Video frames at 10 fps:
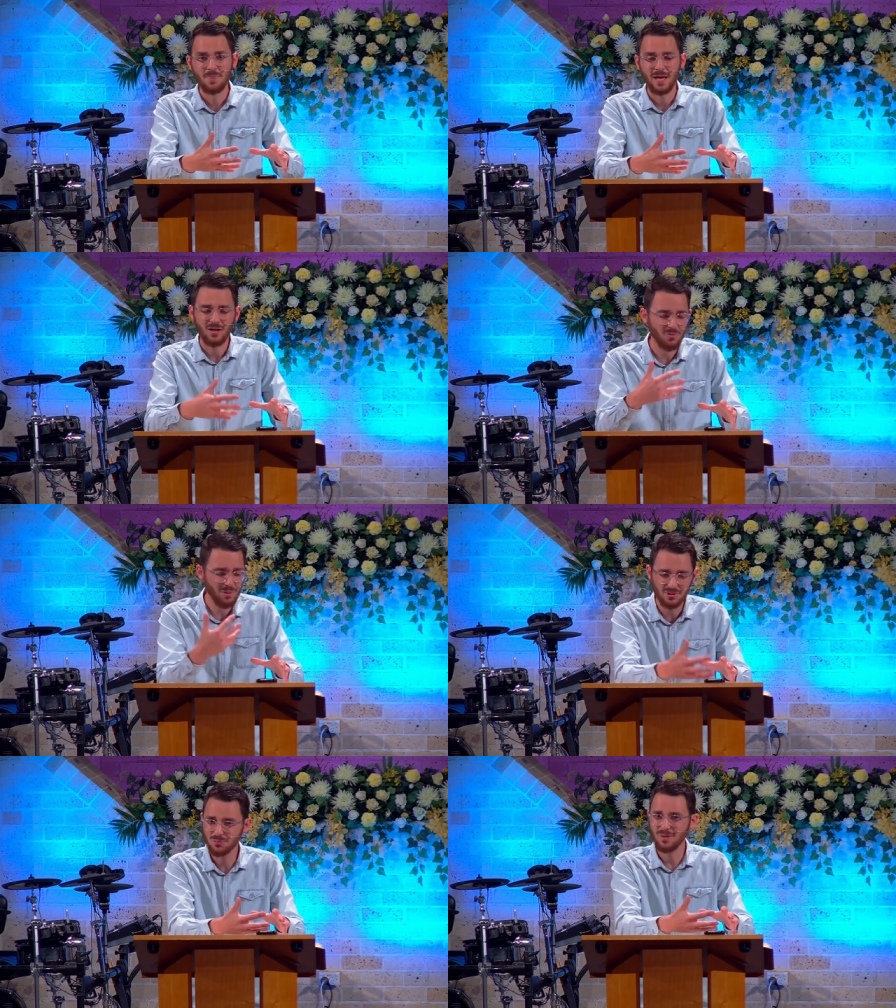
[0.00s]
And I
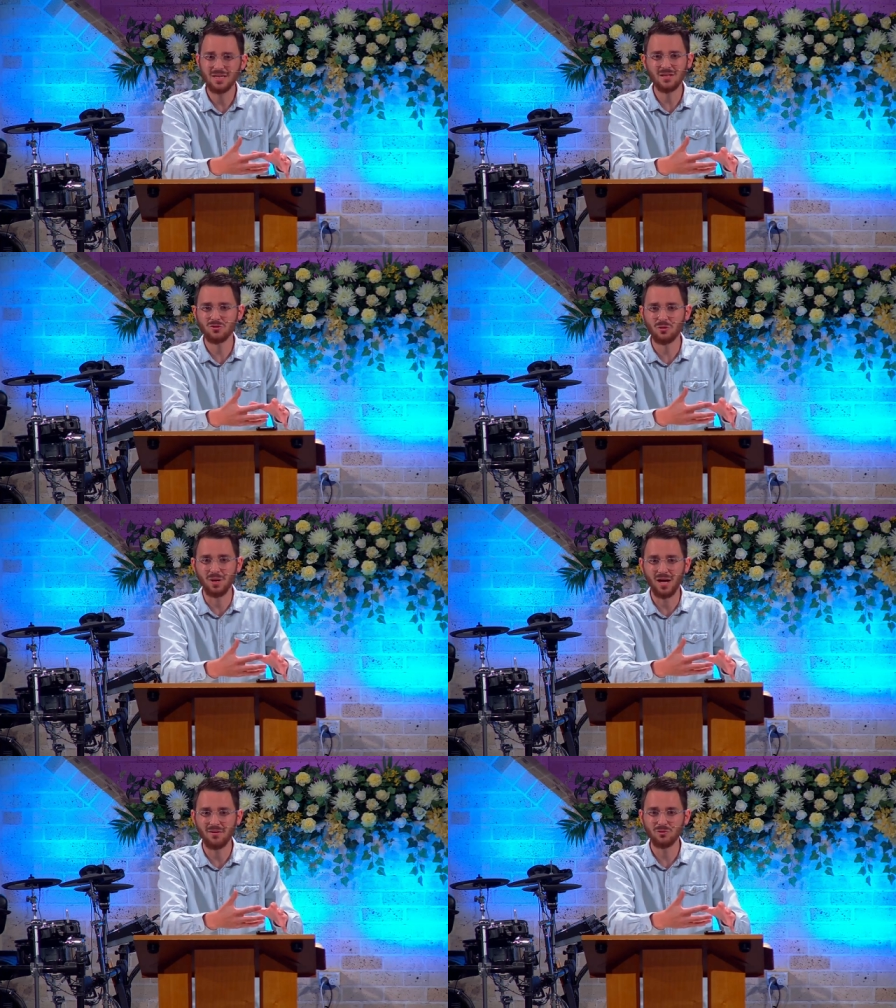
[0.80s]
remember speaking to him
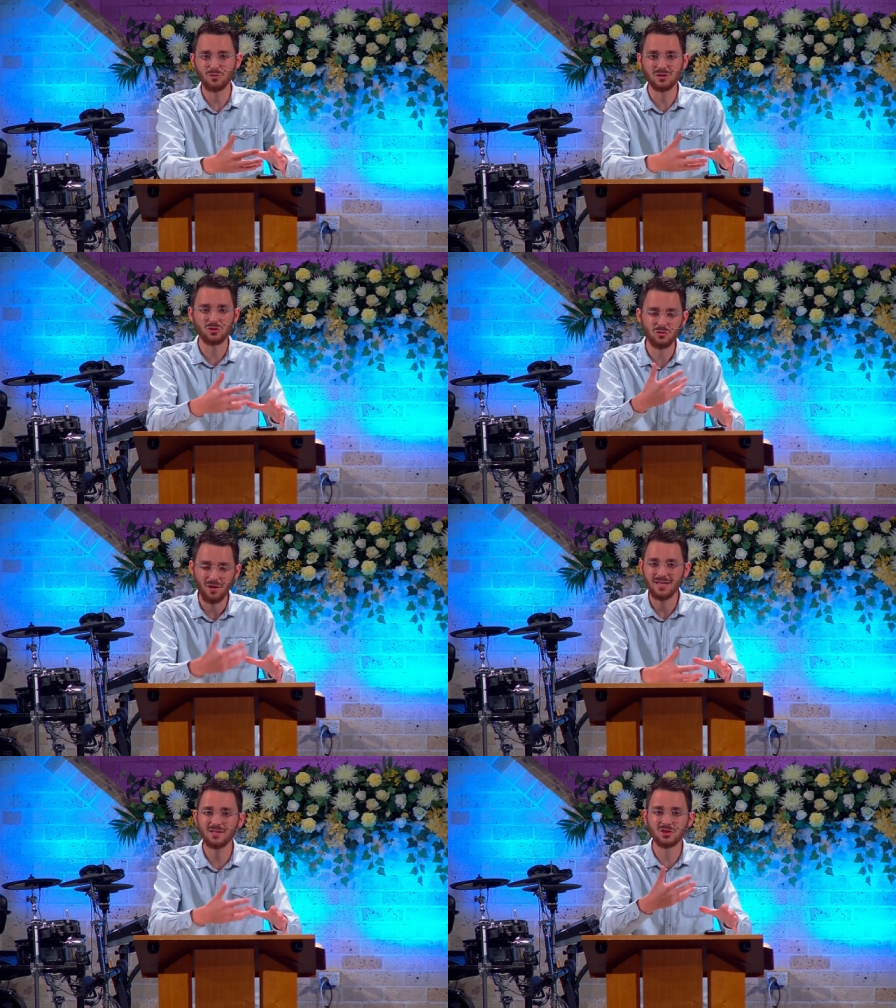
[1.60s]
afterwards and
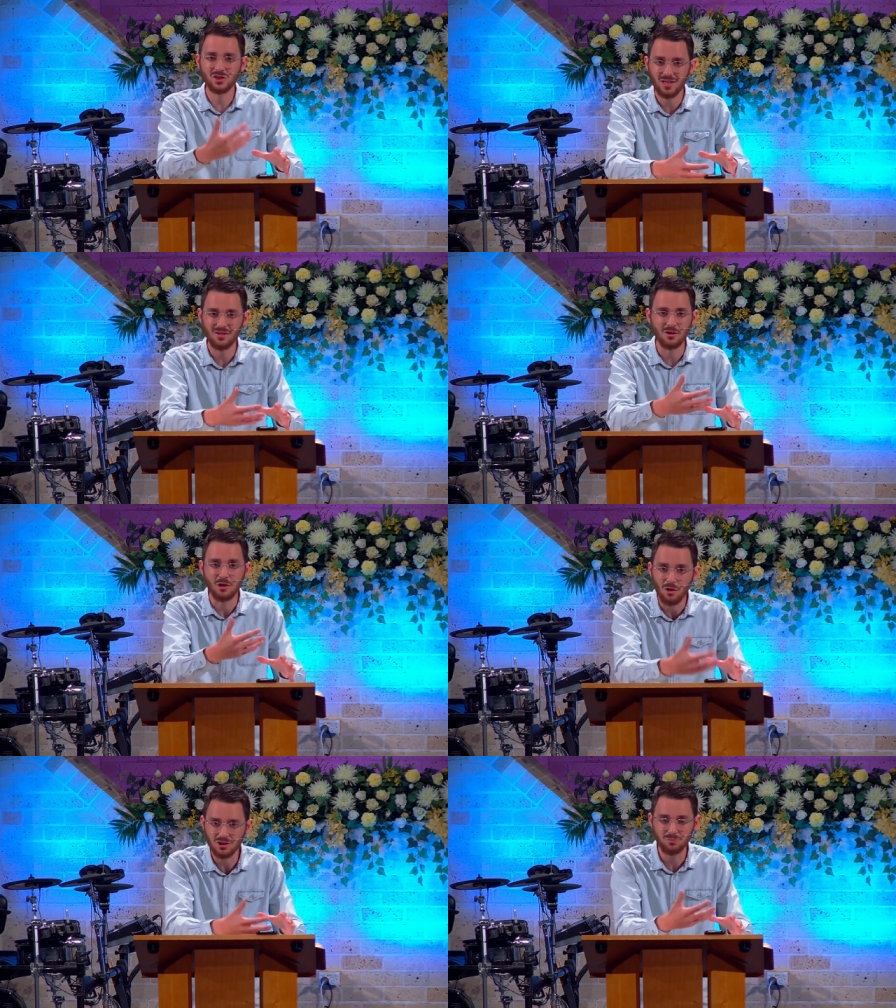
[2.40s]
trying to share the
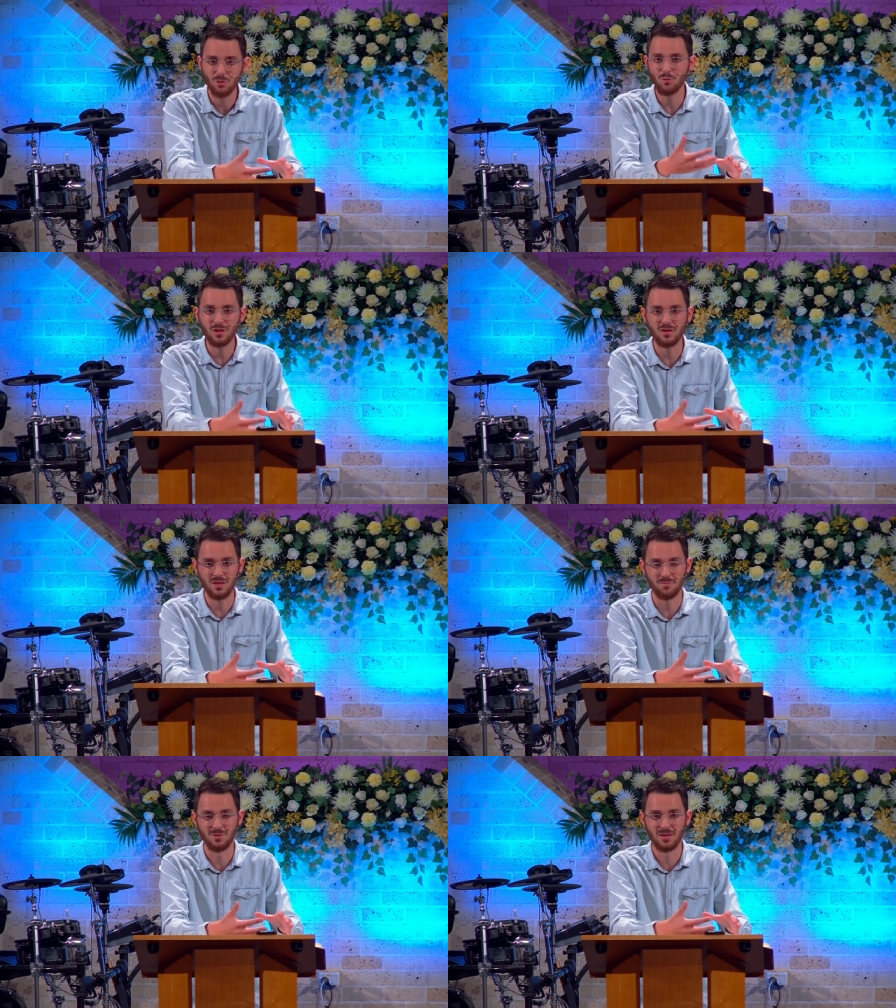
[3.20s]
gospel with
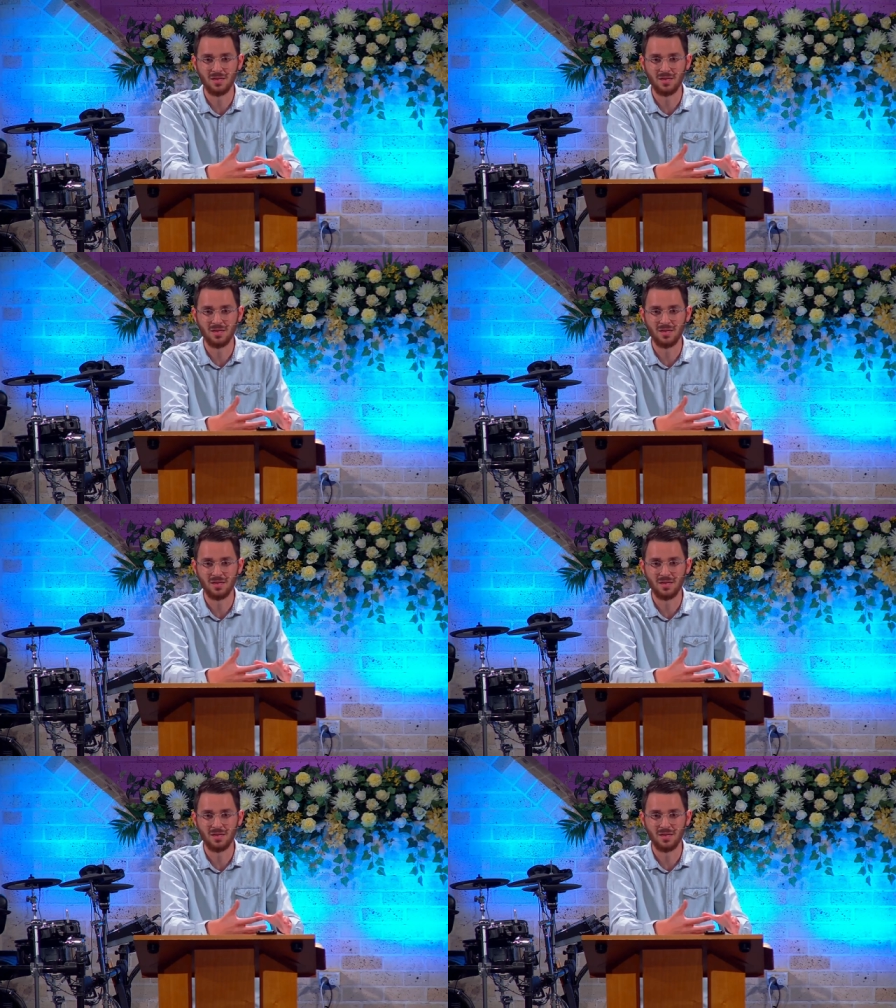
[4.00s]
him